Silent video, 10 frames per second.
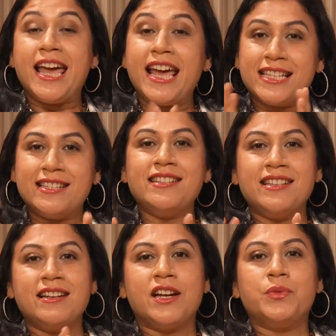
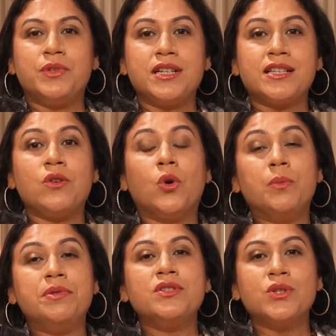XDC Network is an
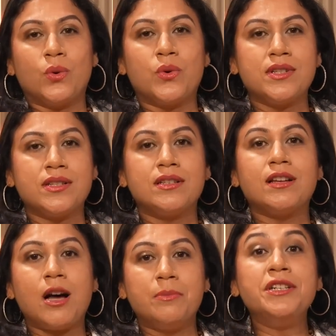open source,
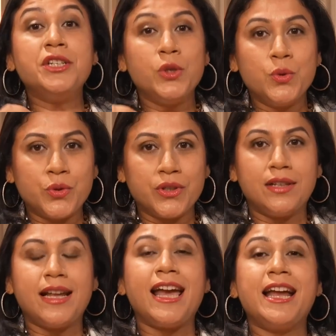carbon neutral,